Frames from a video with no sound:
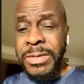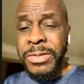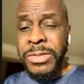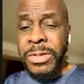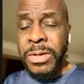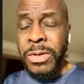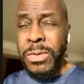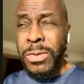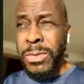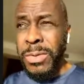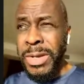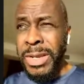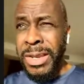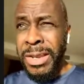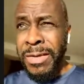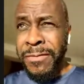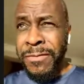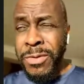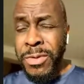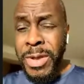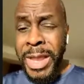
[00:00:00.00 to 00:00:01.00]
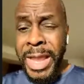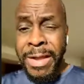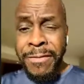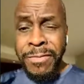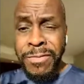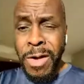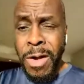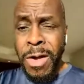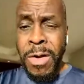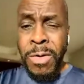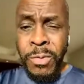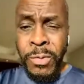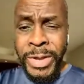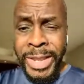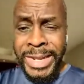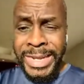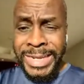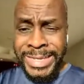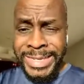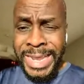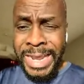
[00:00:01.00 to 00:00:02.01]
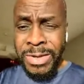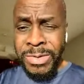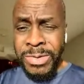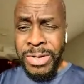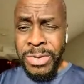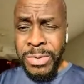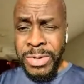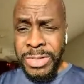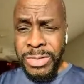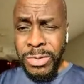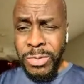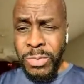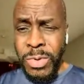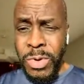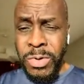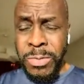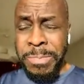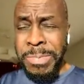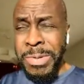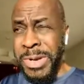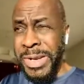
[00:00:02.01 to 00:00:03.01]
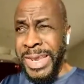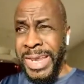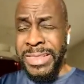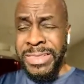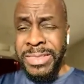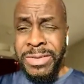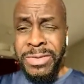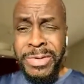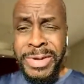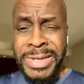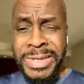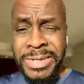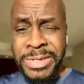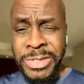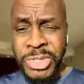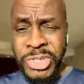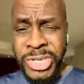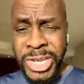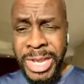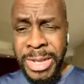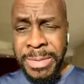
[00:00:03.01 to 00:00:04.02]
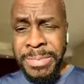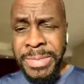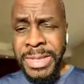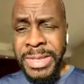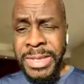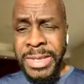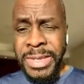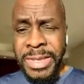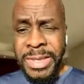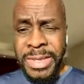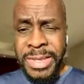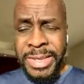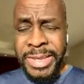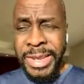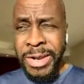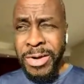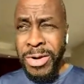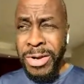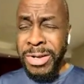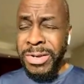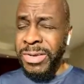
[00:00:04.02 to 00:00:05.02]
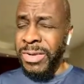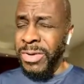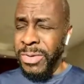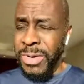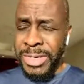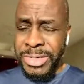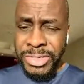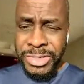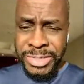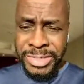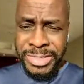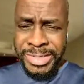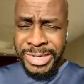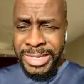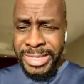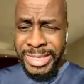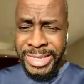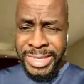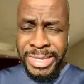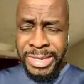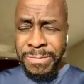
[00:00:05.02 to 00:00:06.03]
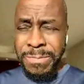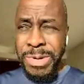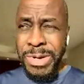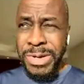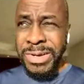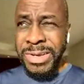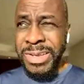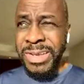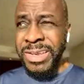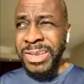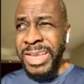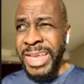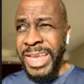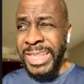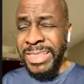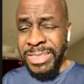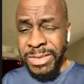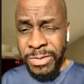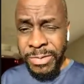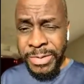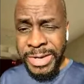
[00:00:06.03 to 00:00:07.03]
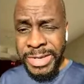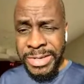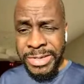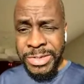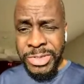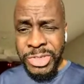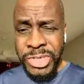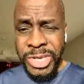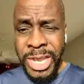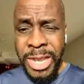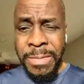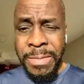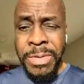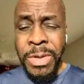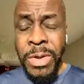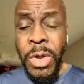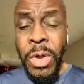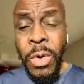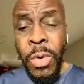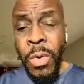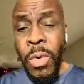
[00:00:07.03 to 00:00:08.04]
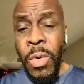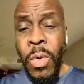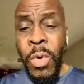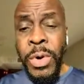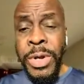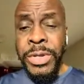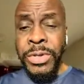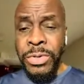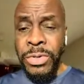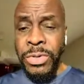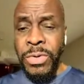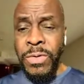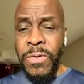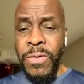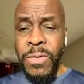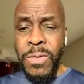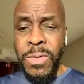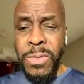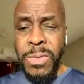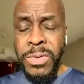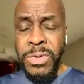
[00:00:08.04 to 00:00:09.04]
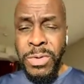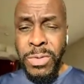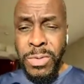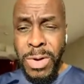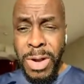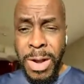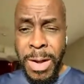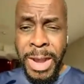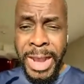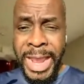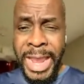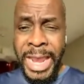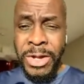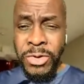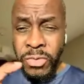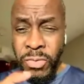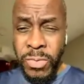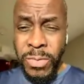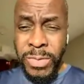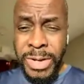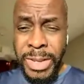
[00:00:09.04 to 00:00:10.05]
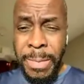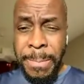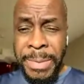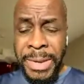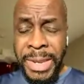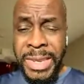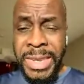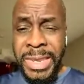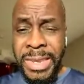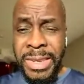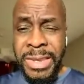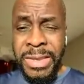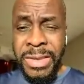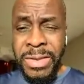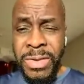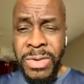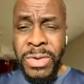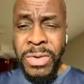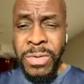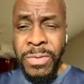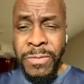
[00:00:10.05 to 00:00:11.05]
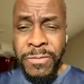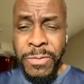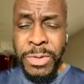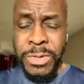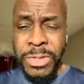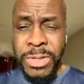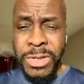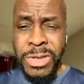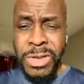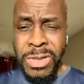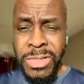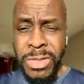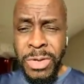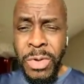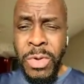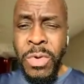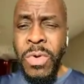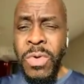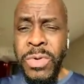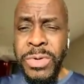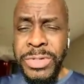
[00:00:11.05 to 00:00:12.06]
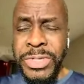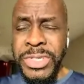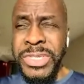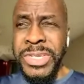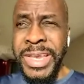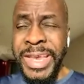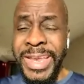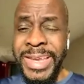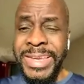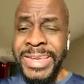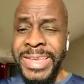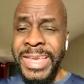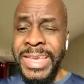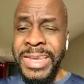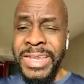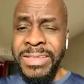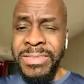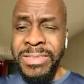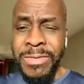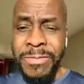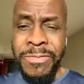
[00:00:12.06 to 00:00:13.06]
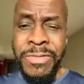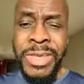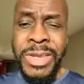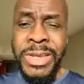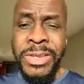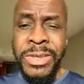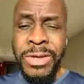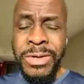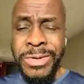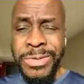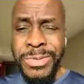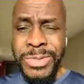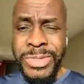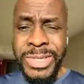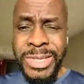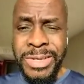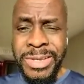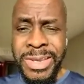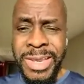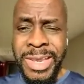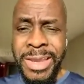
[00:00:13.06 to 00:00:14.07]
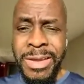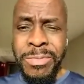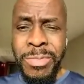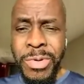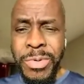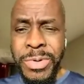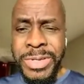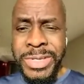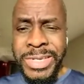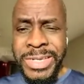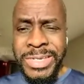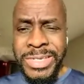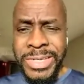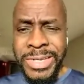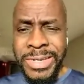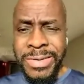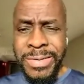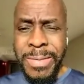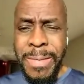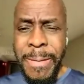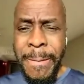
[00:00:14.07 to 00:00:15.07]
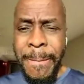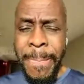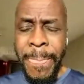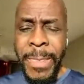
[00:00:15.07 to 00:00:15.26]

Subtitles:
So if you have already downloaded the workbook at the Greatness Shop, or I should say the ebook at the Greatness Shop, or you are actually paying for the course and getting the videos and more detail.